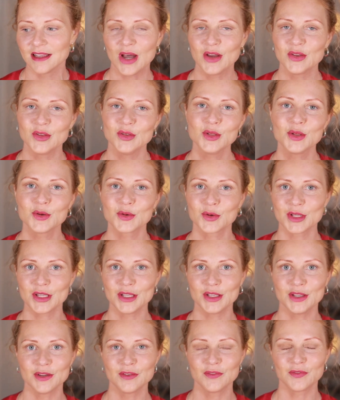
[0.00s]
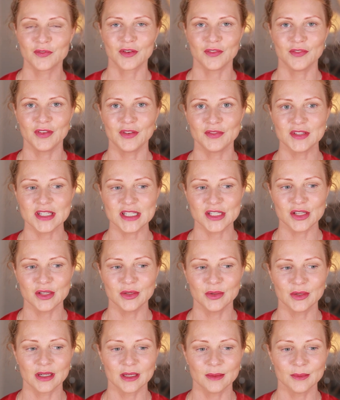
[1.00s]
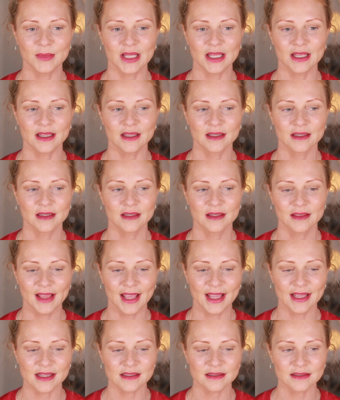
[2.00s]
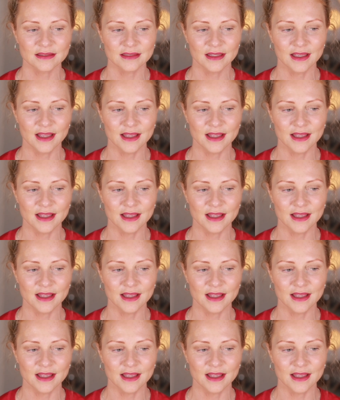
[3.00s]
wow, you look really good for 52. And I'm like, thanks.